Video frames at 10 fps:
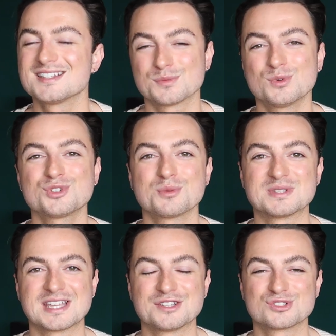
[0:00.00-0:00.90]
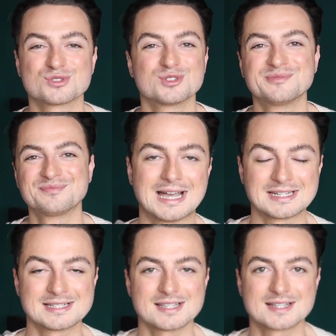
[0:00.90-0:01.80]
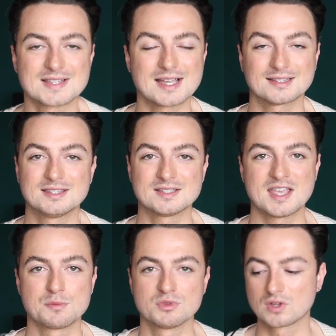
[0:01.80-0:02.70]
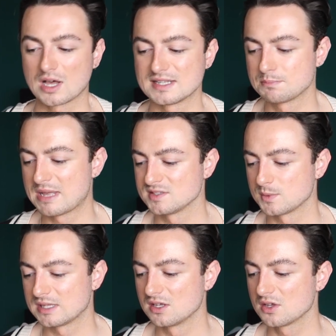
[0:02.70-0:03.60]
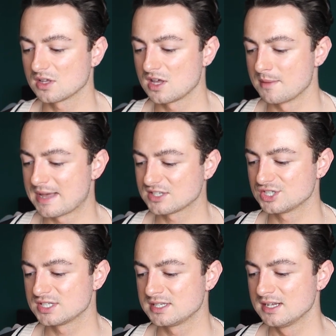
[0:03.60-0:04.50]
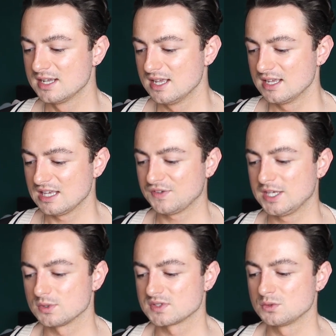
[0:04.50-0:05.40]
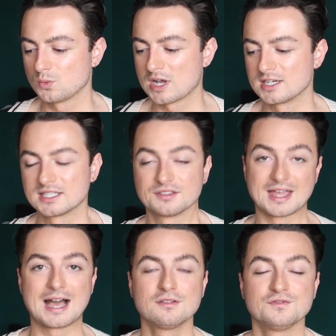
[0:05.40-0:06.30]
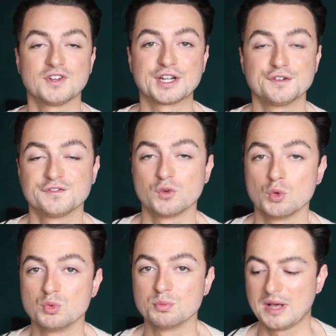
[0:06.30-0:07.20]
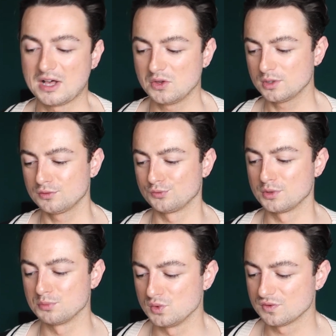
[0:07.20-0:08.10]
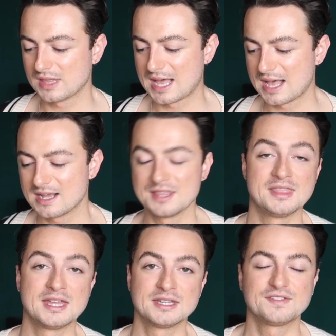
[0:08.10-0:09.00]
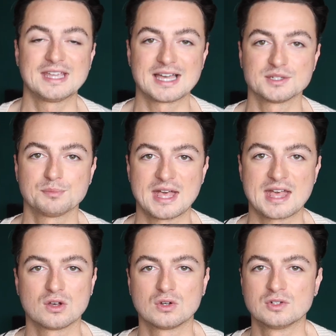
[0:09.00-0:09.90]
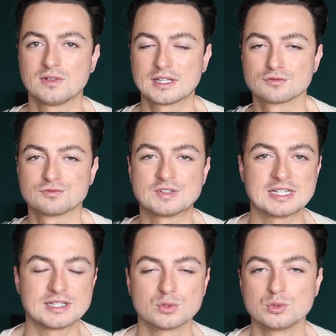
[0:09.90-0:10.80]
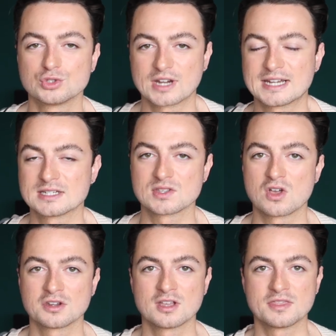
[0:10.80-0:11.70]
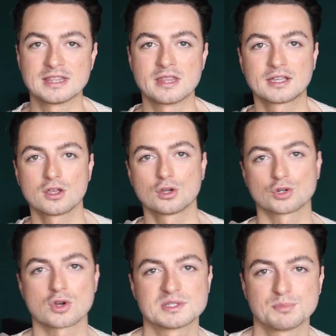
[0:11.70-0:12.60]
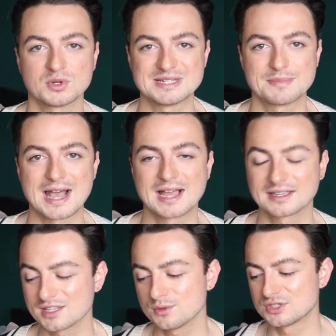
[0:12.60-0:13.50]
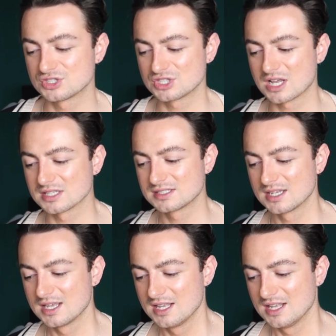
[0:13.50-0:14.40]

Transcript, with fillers: it's wardrobe essential. And it's exactly the same with Kai's menswear look. Imagine if he wasn't wearing that very formal belt remove that and then if you had a pair of like really cool trainers on and then like a crossbody bag it would just